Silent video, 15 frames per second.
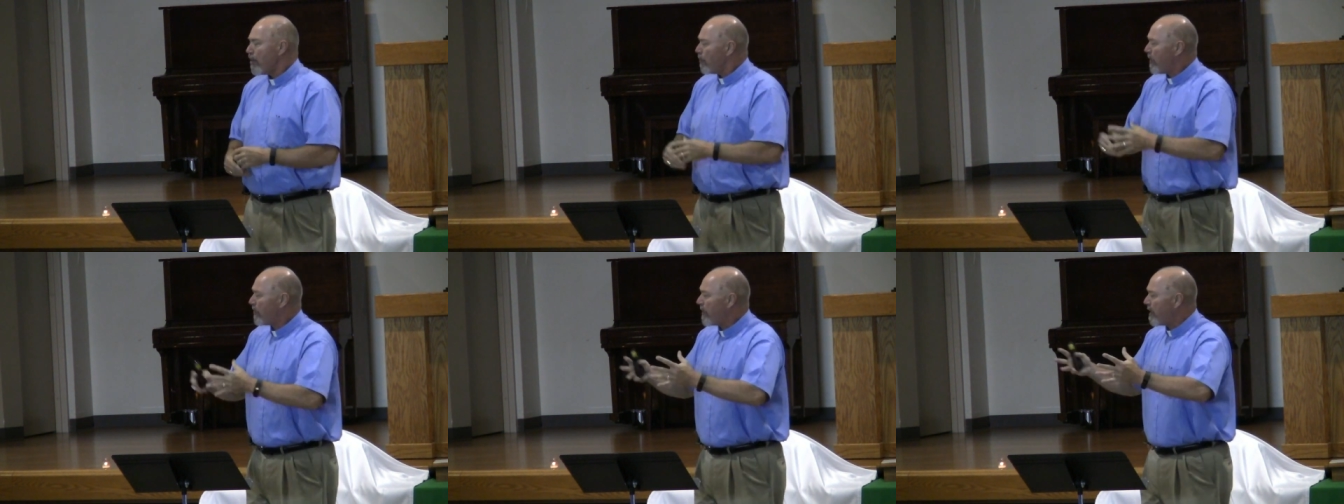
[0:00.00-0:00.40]

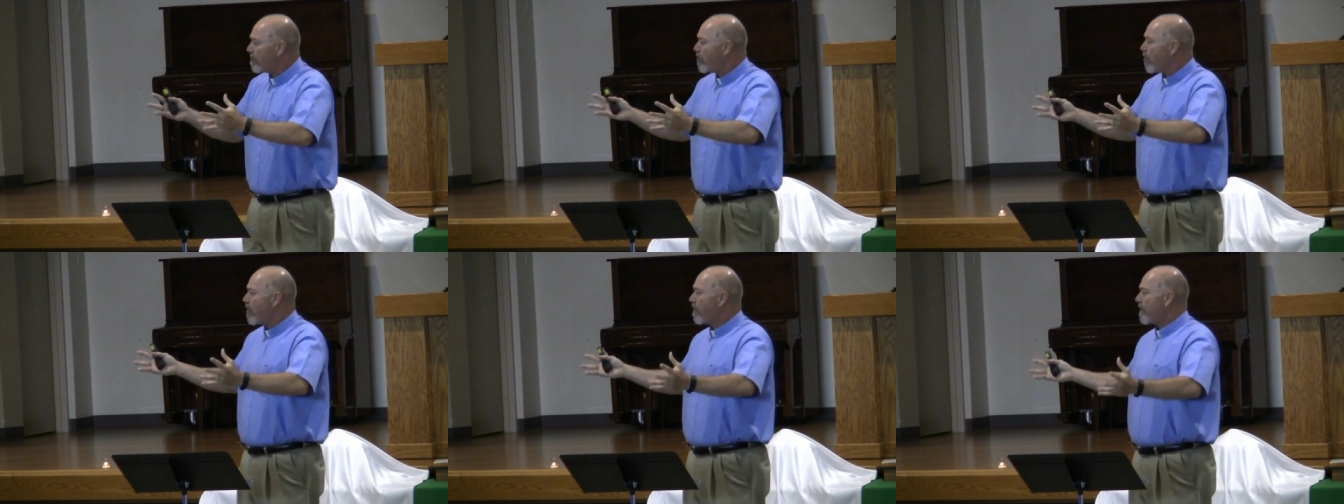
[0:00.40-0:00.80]
We think
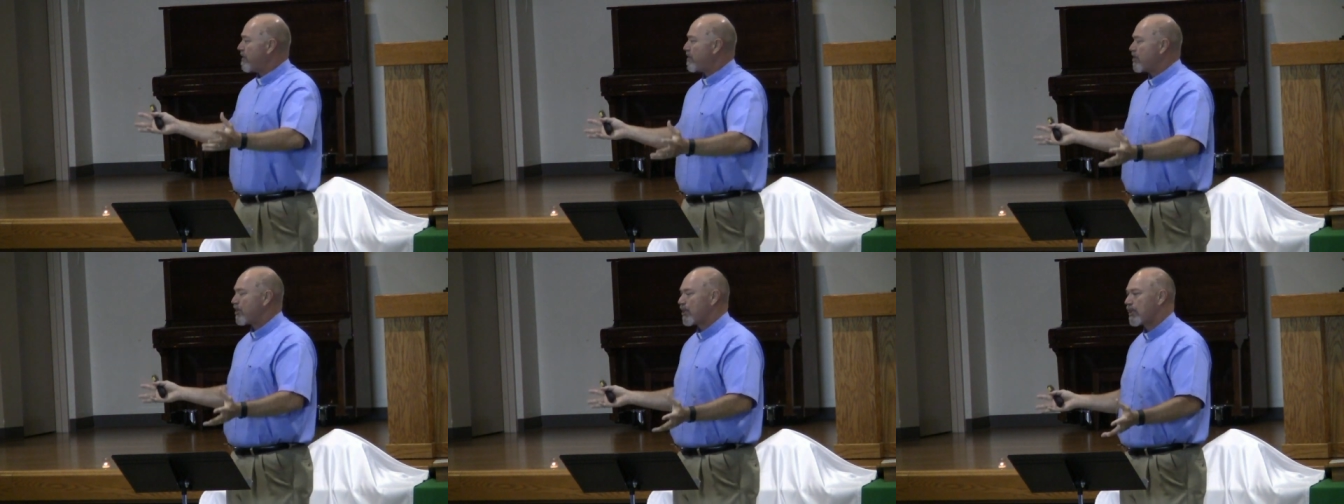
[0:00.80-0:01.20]
more of the
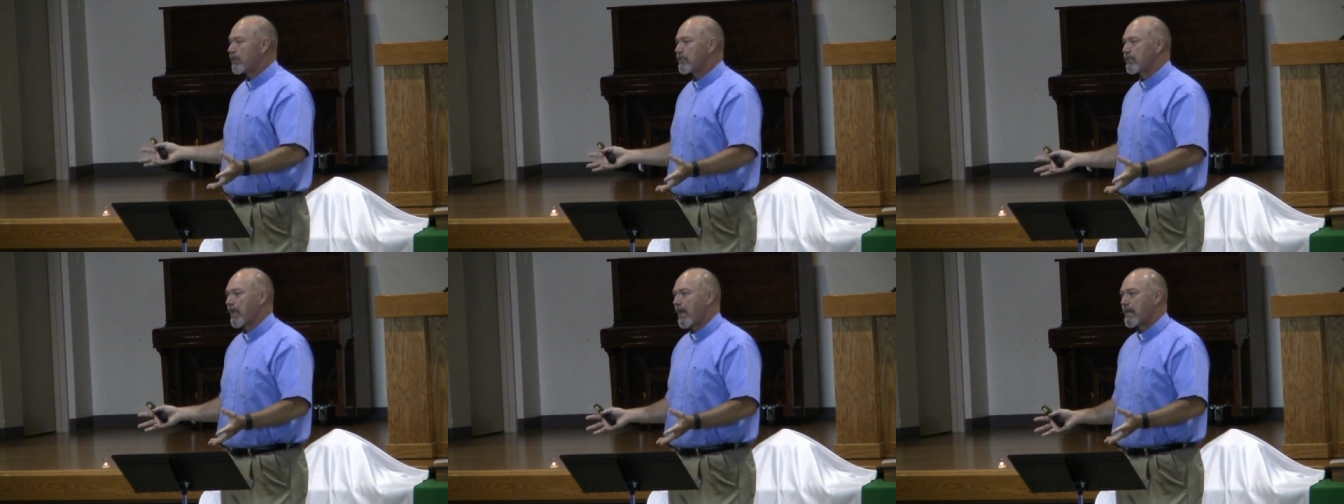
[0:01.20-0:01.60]

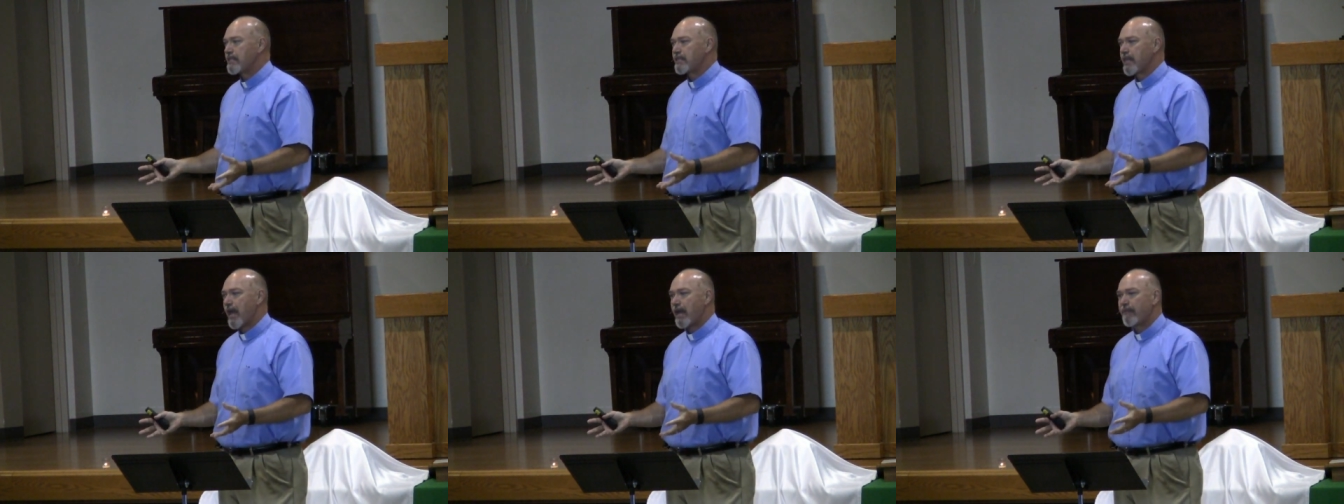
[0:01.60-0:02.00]
church
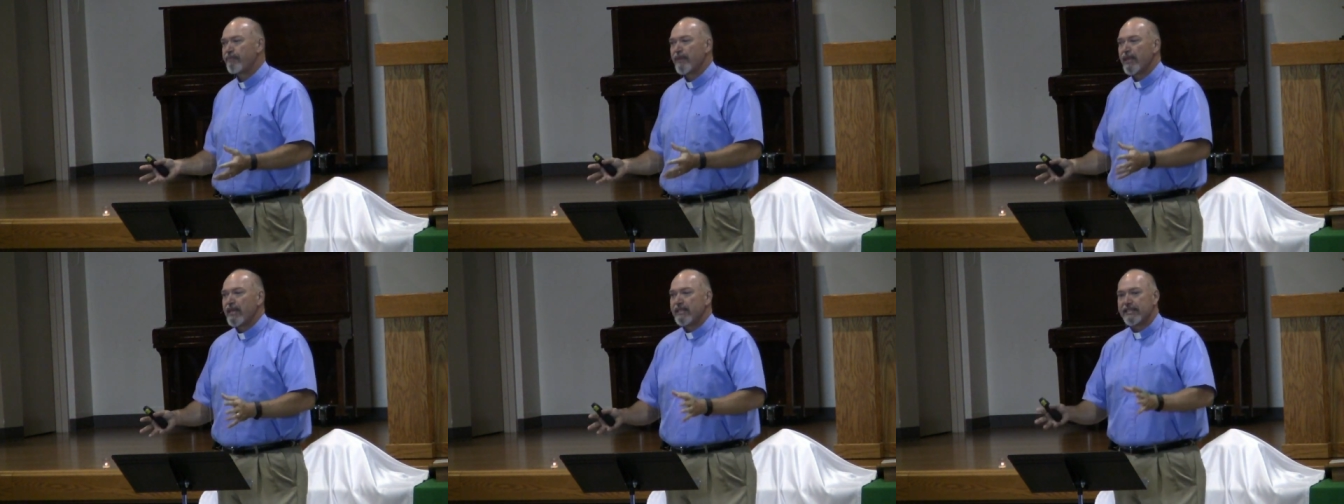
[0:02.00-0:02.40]
as that
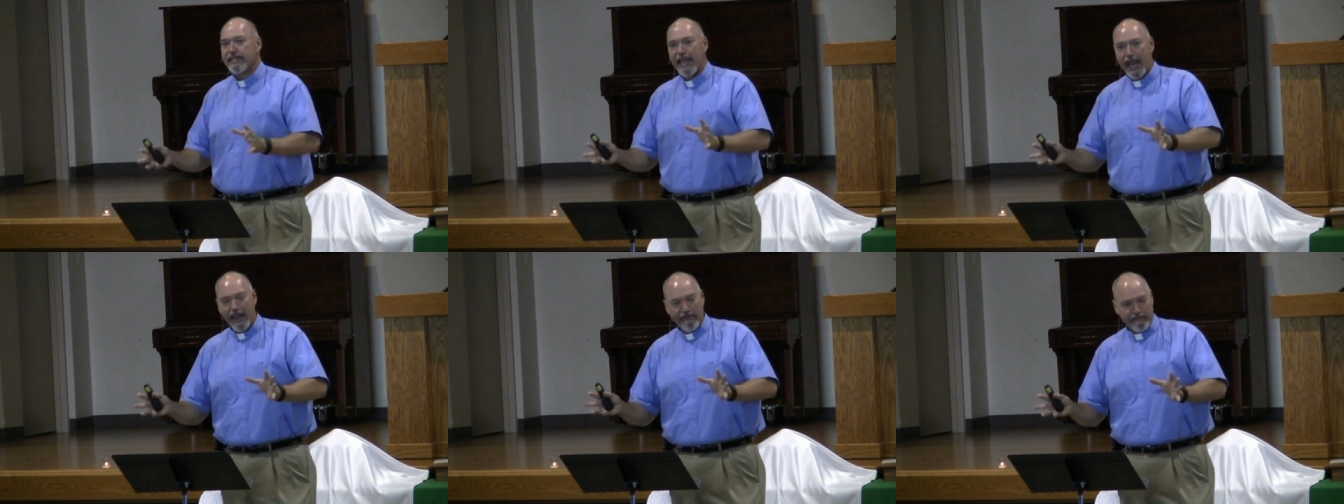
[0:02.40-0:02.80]

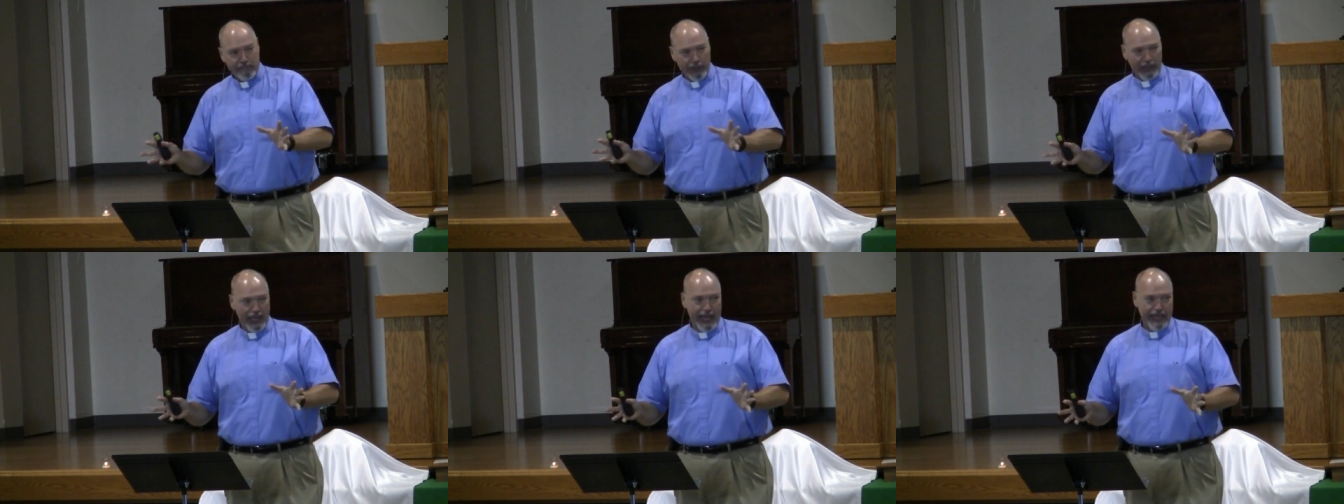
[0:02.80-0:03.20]
safe
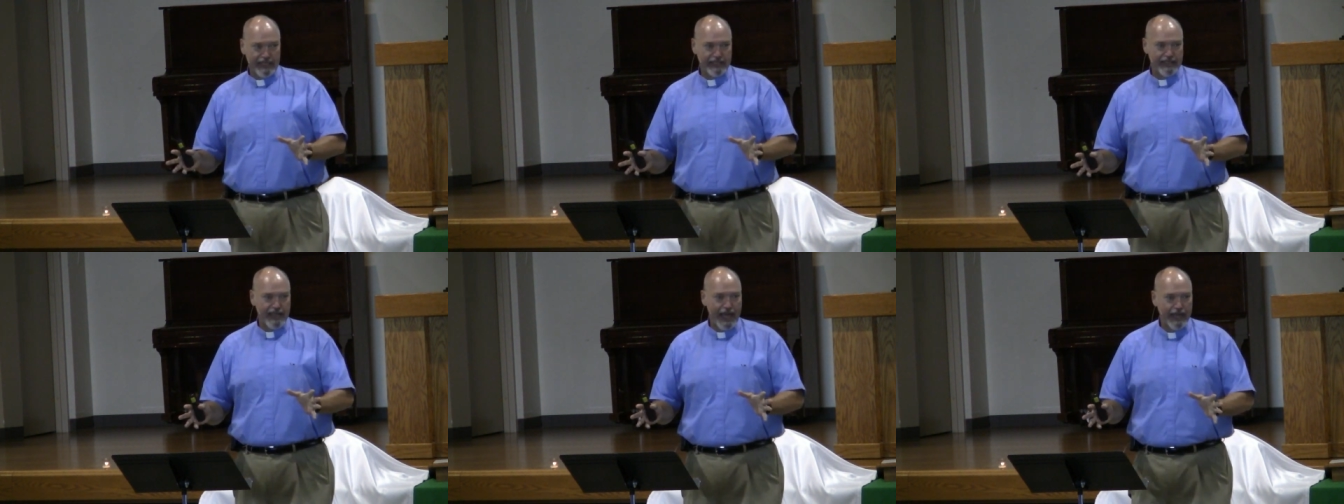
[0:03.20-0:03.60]

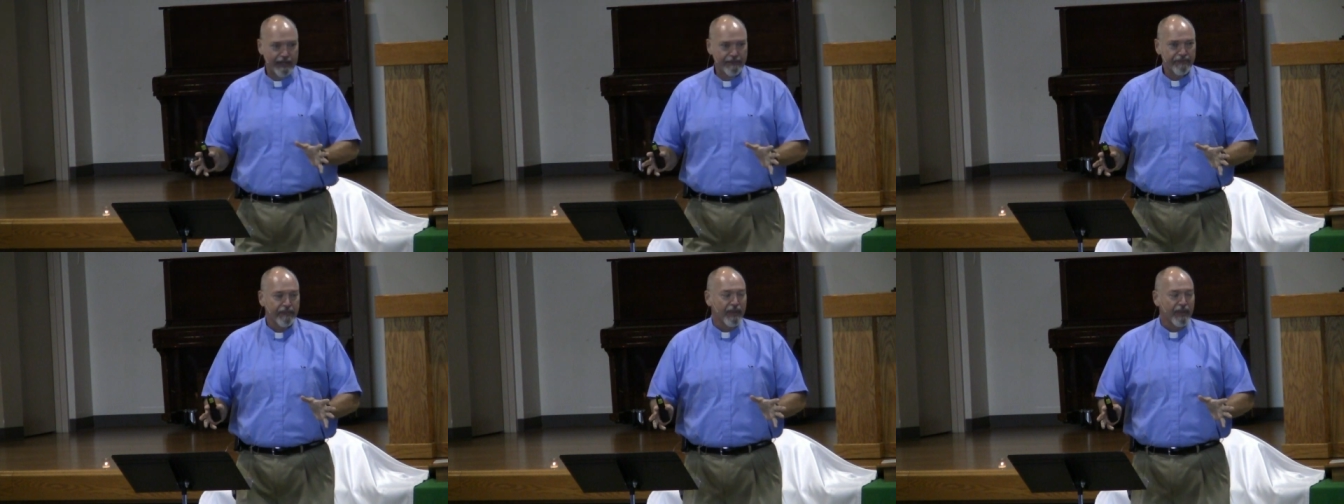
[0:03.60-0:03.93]
place that